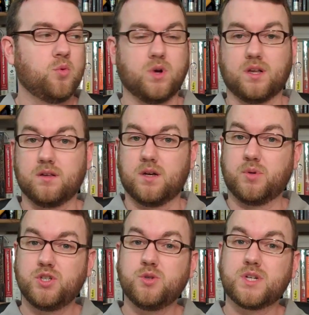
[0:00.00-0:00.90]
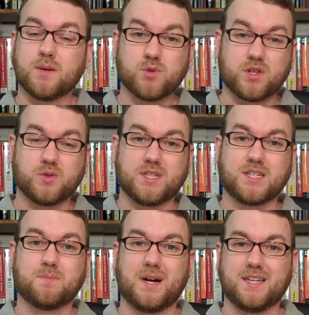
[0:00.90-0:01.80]
Well, Ubuntu comes with those
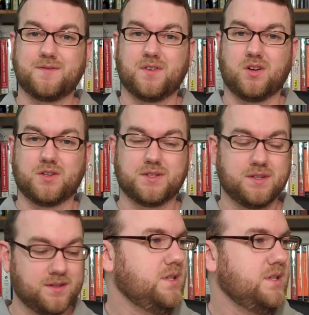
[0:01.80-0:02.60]
things by default.